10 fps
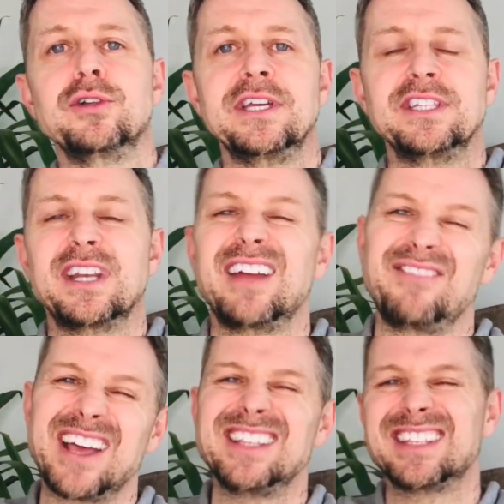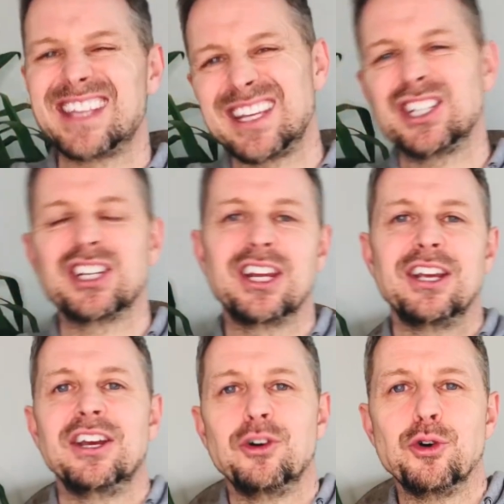It's an advanced-ish
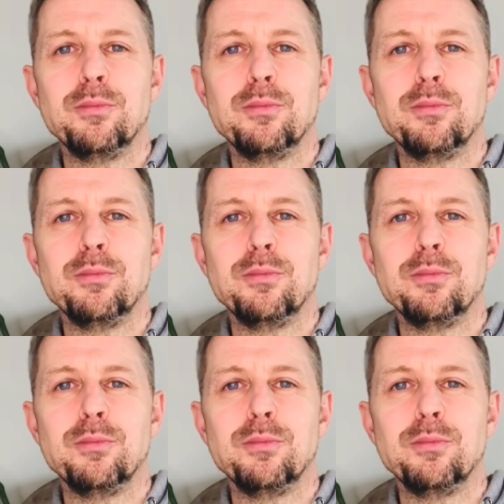or